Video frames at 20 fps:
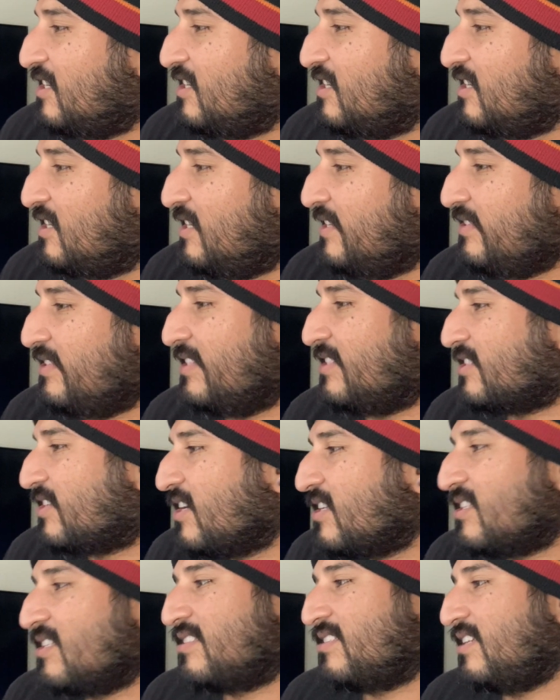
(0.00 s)
it's
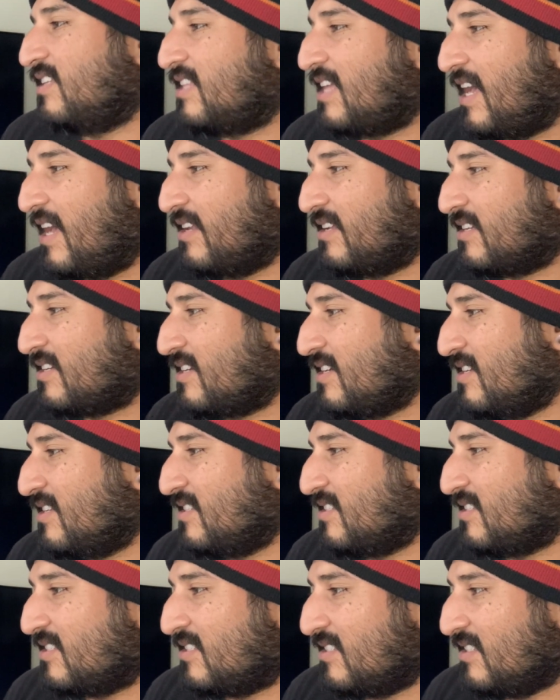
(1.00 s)
good to see that,
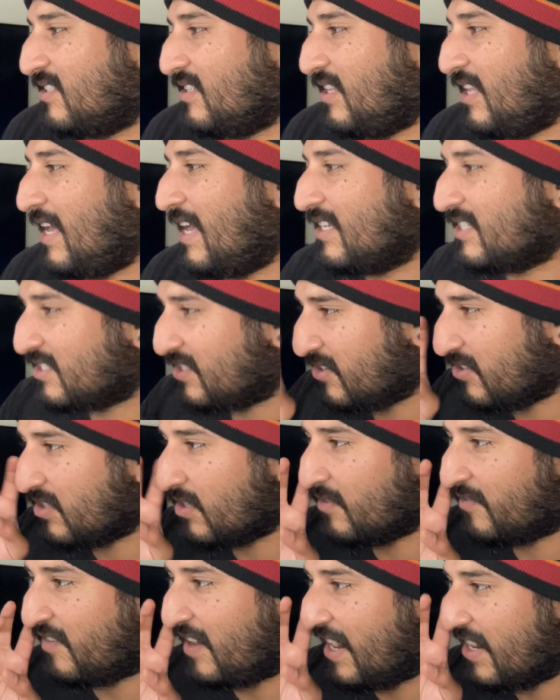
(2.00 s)
because last year in
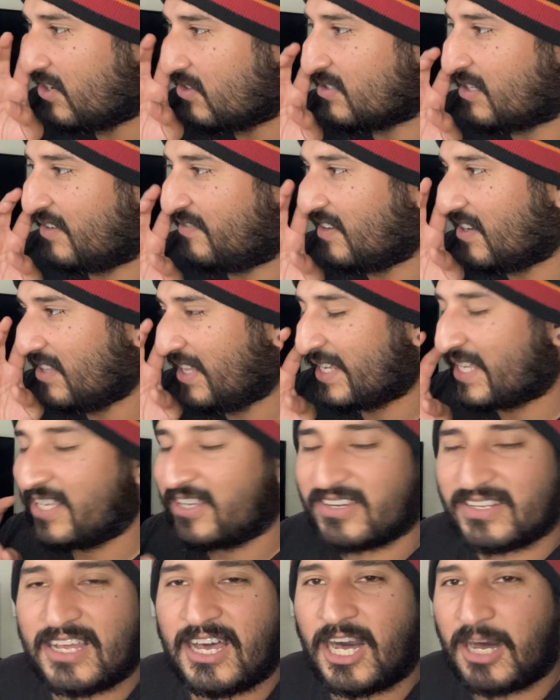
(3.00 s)
the finals, I felt like he
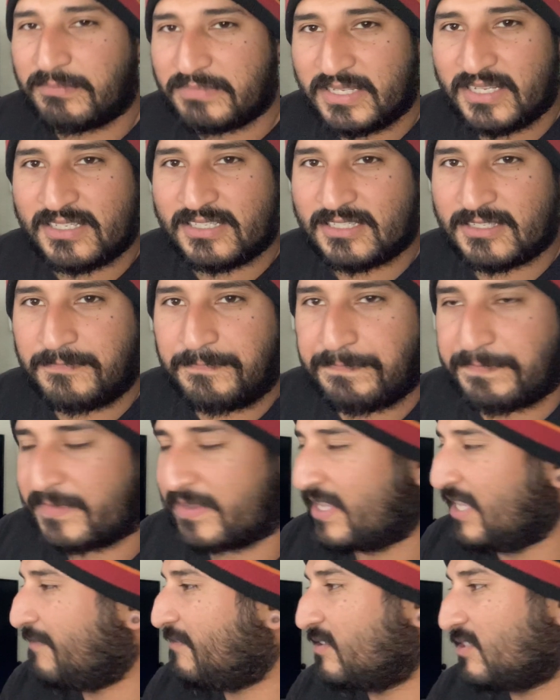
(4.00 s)
could have helped us.
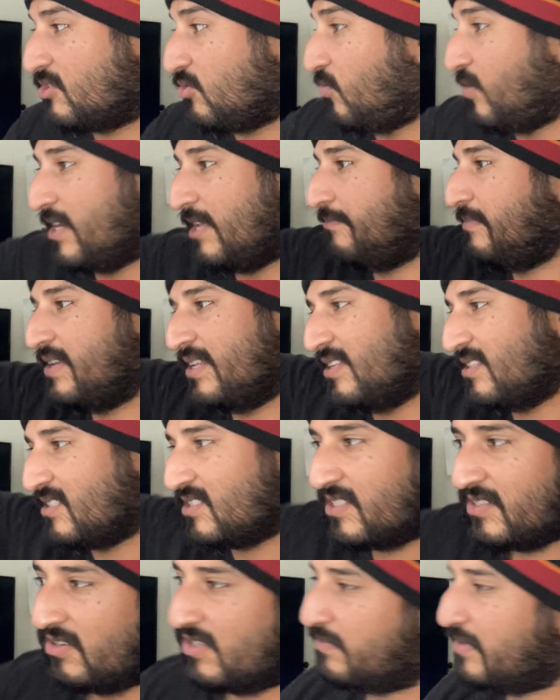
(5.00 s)
Even 20
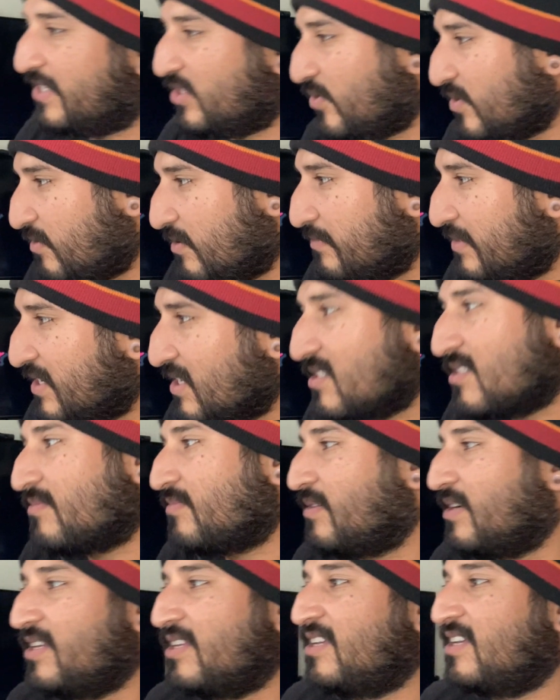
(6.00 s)
minutes. He only played 21 minutes,
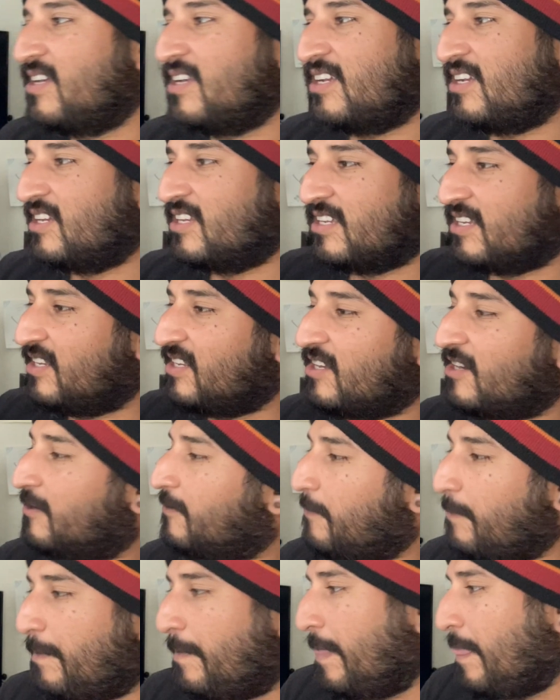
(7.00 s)
but
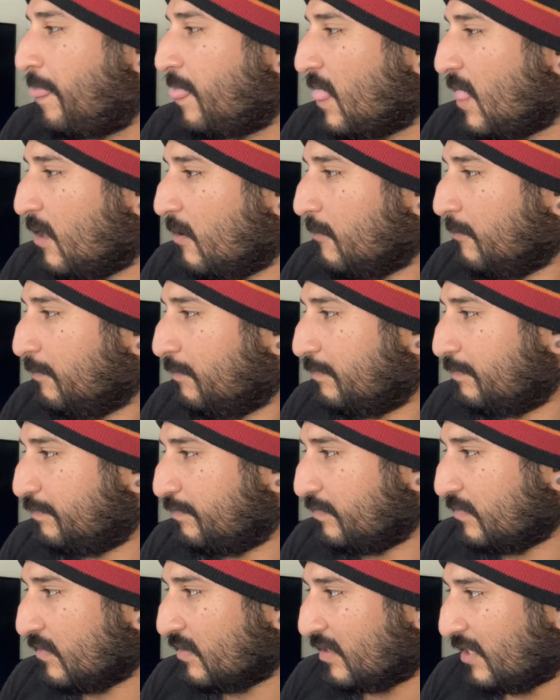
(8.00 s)

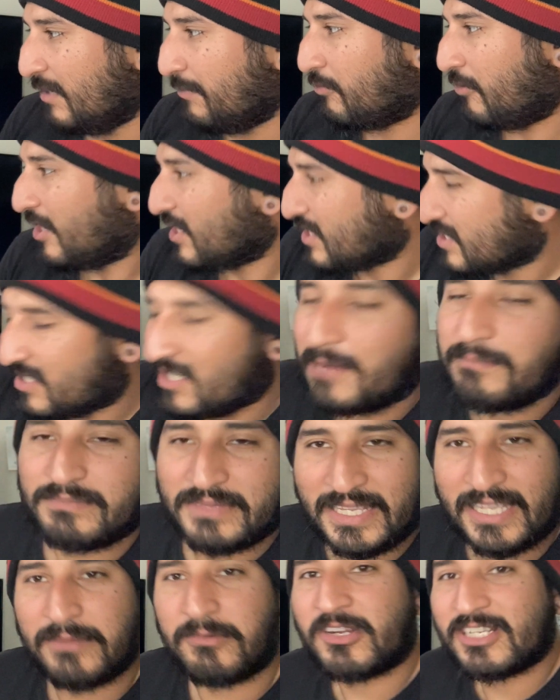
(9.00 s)
he brings
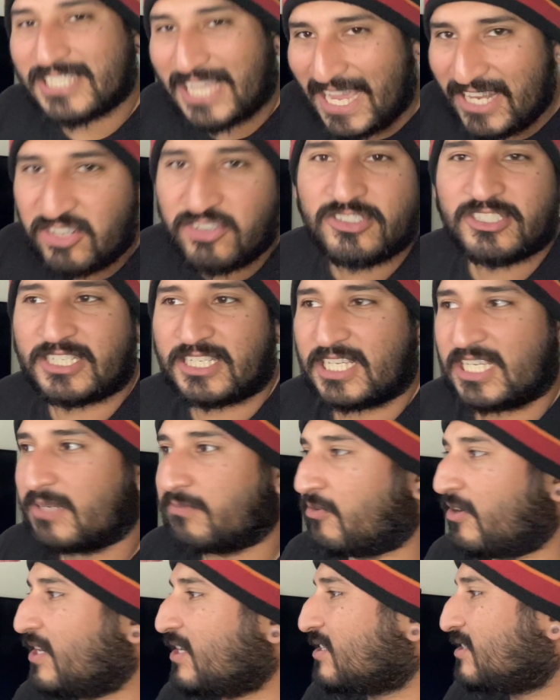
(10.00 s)
something. He brings energy. He
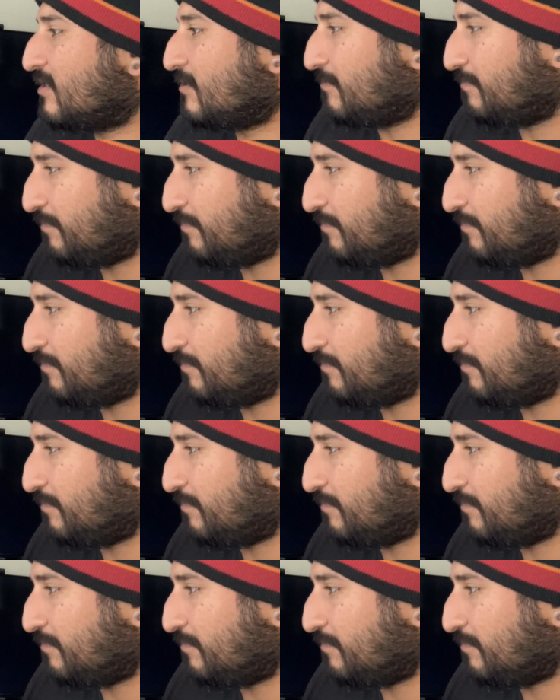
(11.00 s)
brings